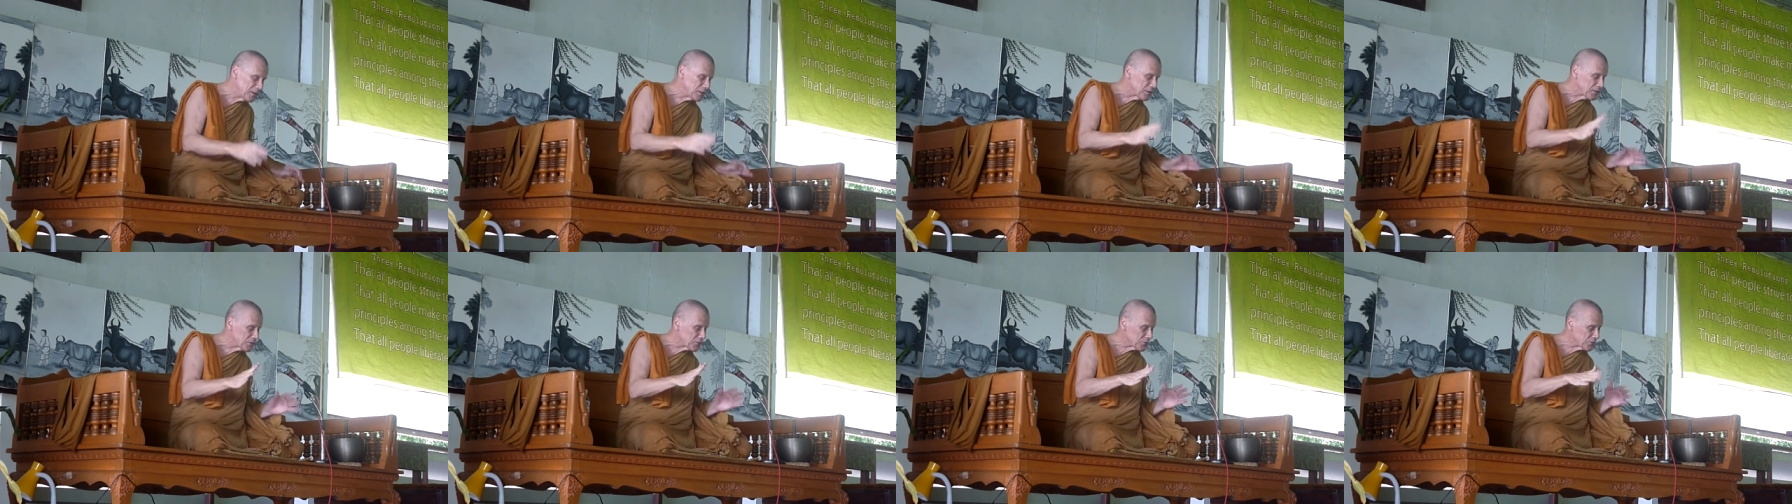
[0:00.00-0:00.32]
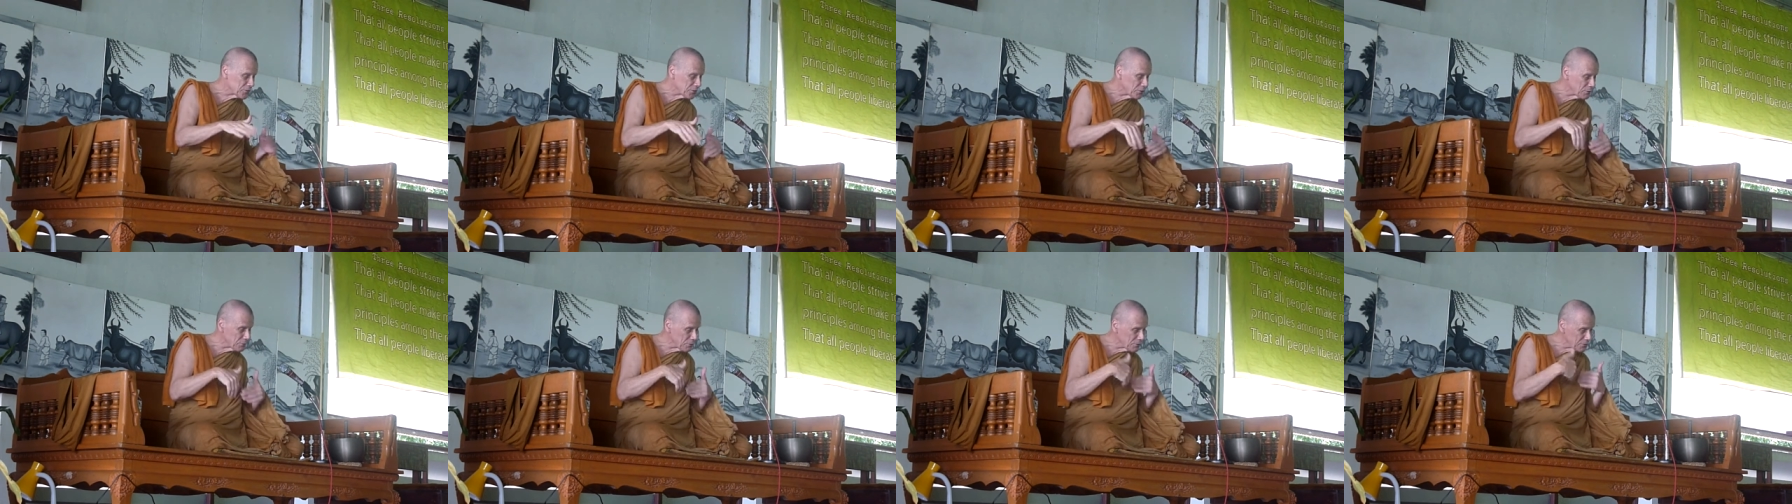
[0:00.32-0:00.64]
and
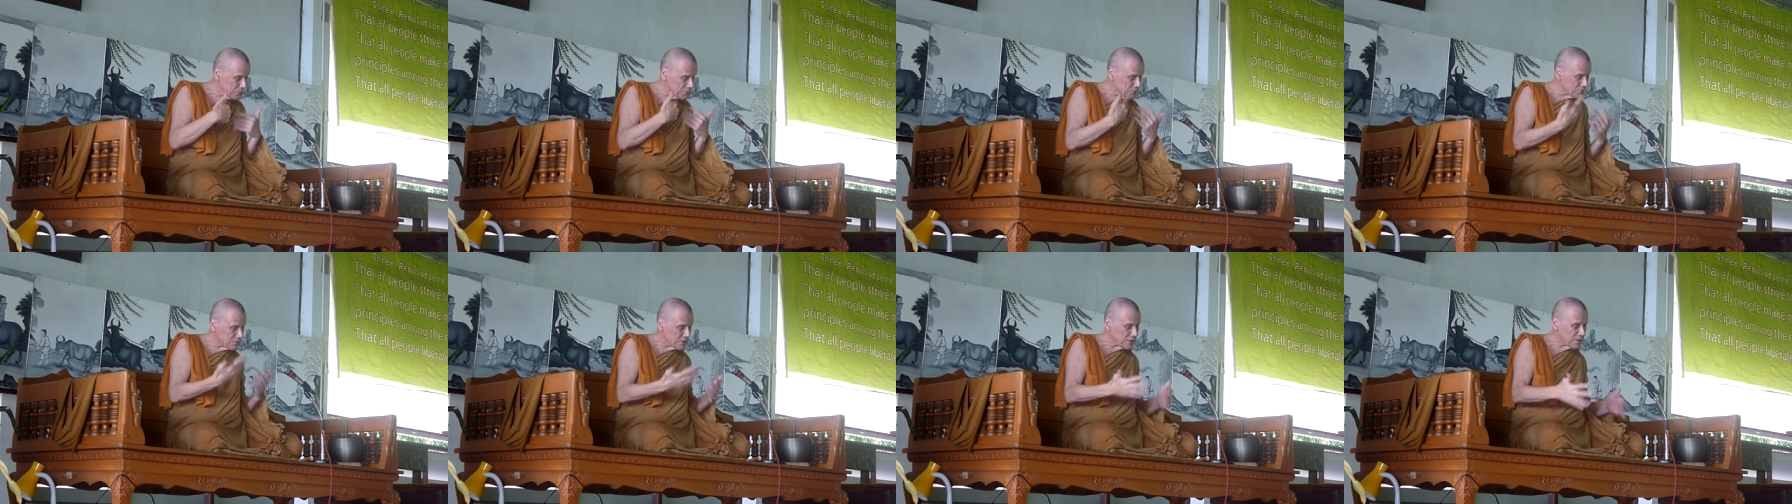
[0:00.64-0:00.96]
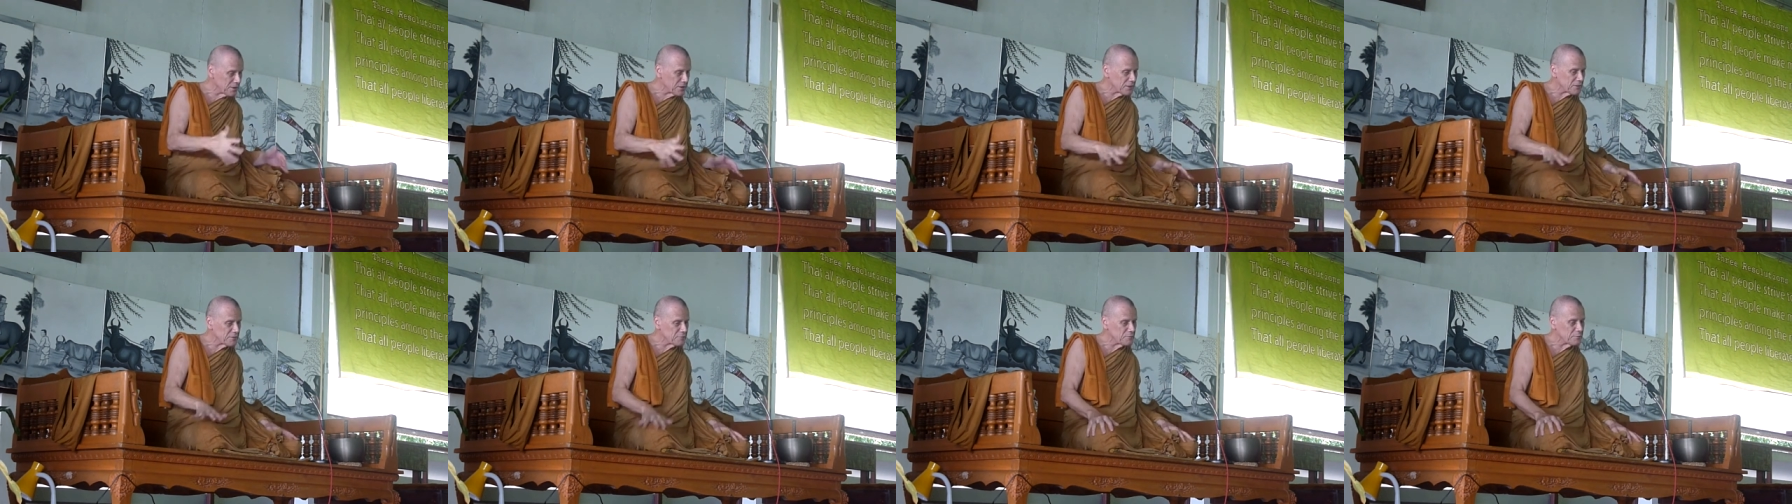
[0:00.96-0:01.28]
so will the
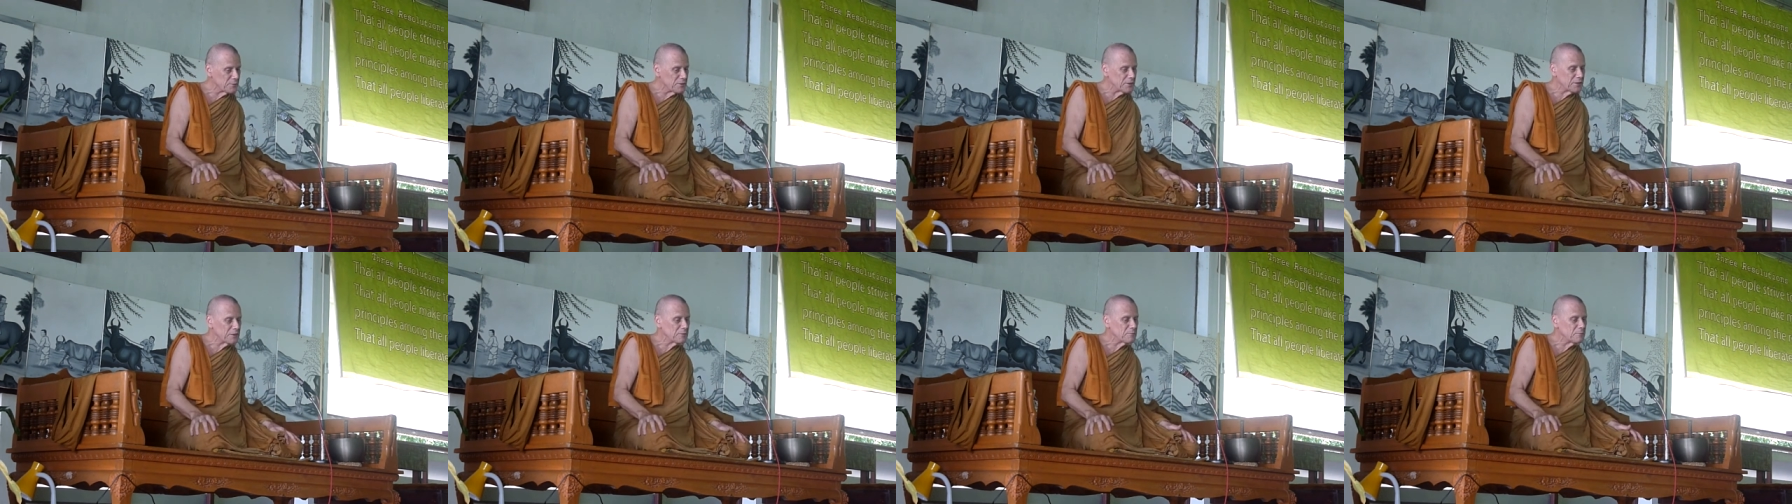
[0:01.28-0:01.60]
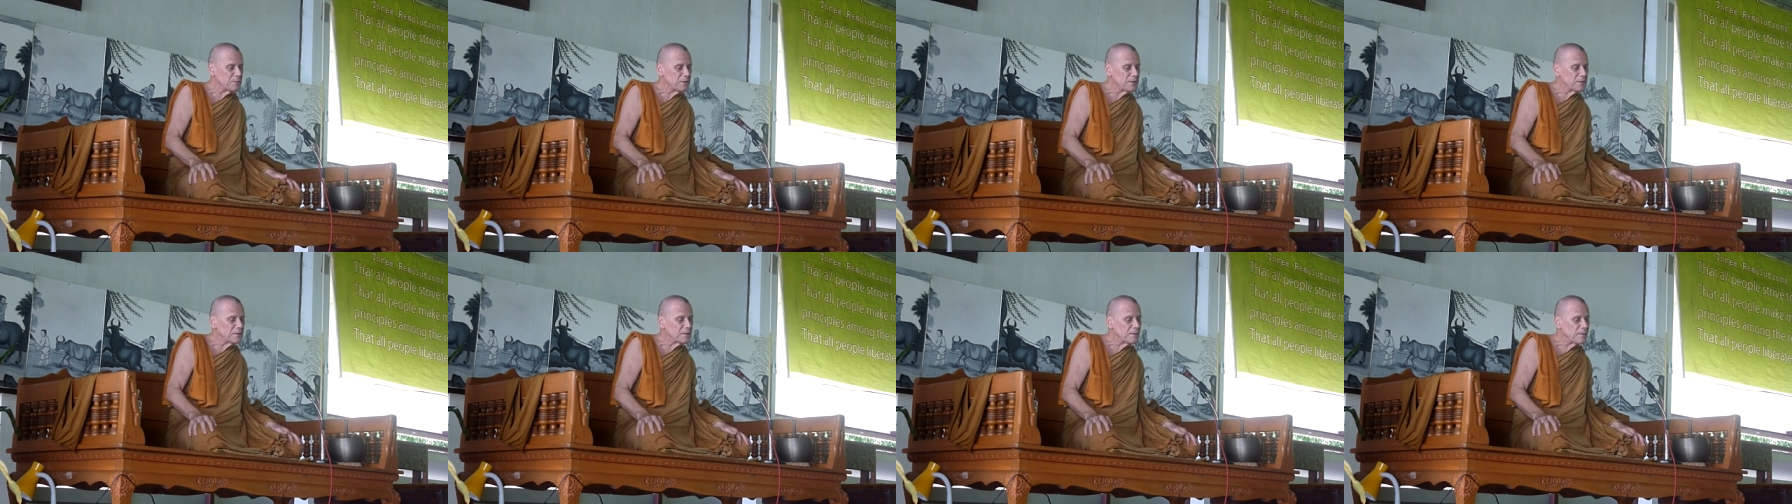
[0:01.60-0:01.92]
feeling of being
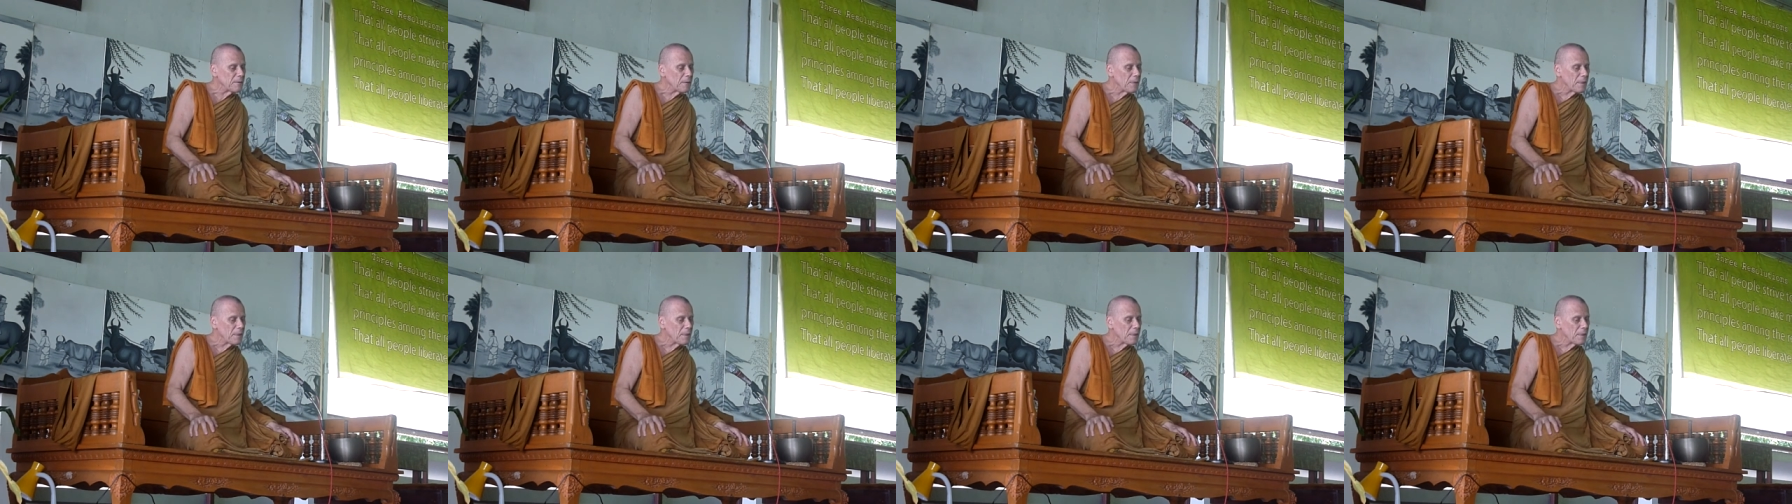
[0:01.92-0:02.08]
me.